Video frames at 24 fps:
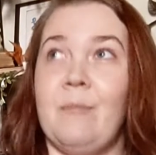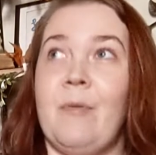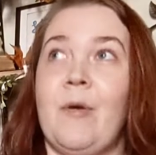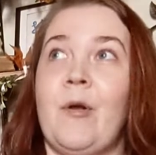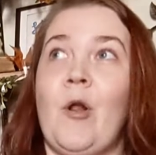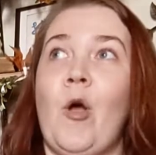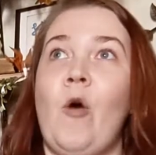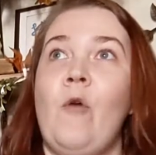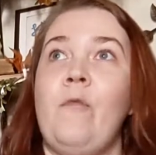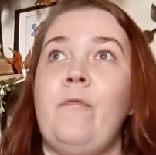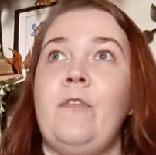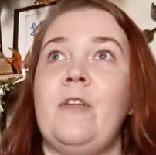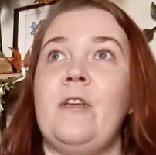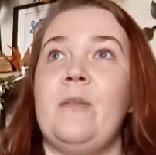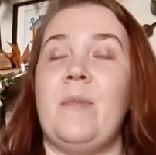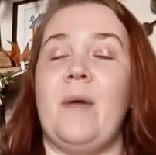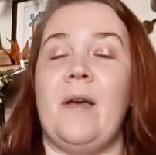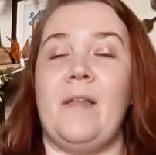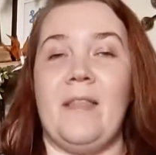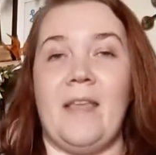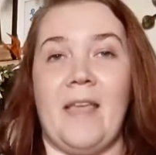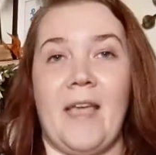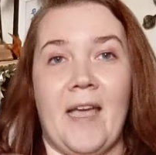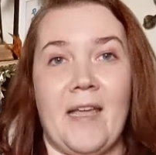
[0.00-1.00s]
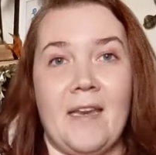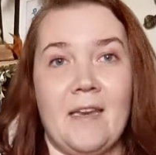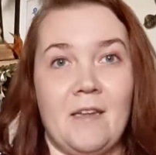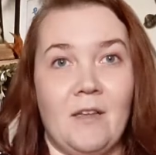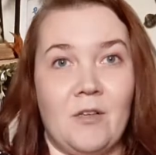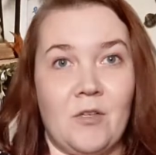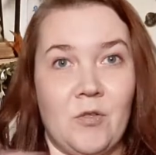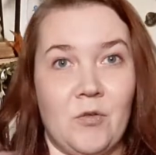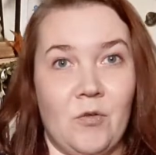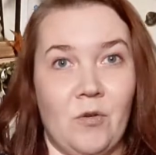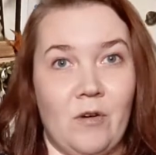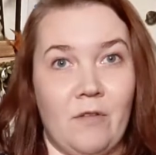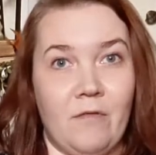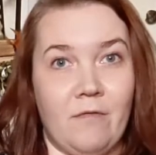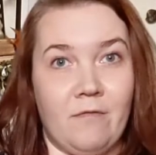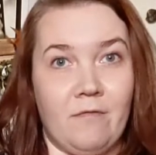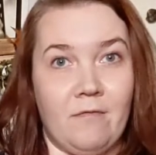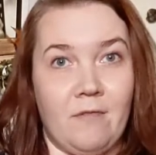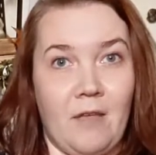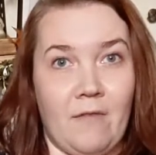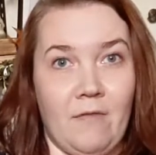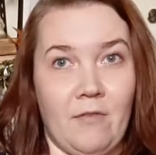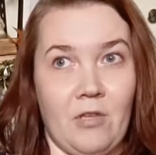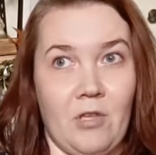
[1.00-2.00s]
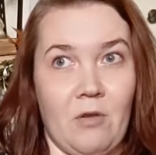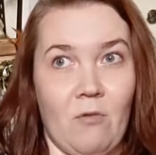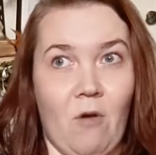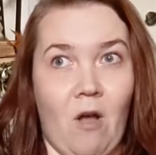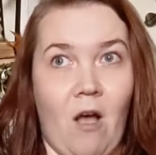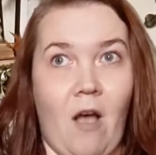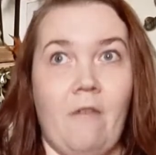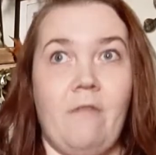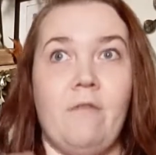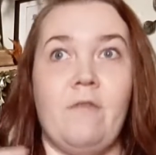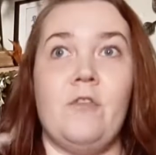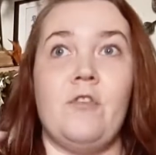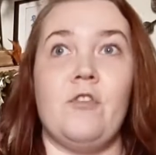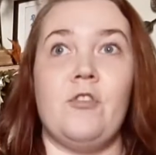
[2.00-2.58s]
but hopefully by the end I'll sort of level you off.